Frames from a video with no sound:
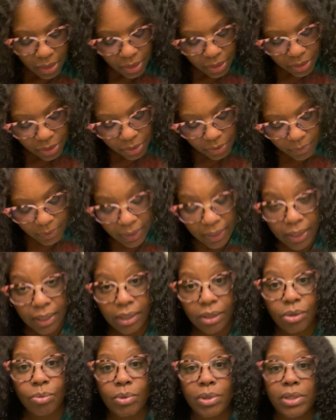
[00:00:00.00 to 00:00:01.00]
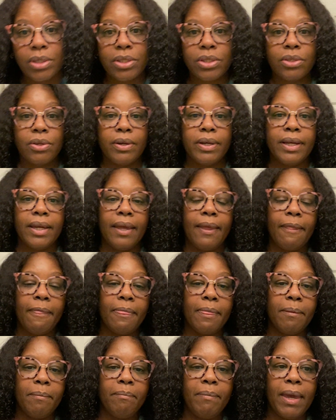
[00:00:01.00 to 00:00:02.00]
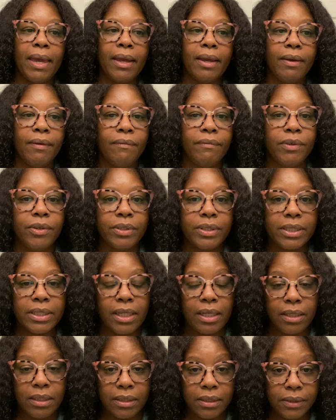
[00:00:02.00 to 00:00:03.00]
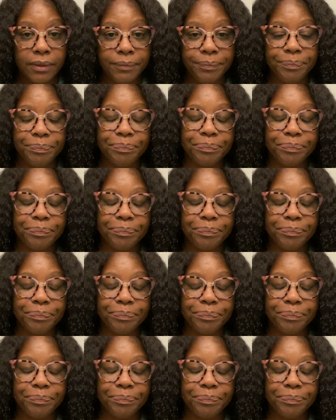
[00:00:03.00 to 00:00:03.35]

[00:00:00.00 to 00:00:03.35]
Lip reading: So again, you want to start at the back of your tongue.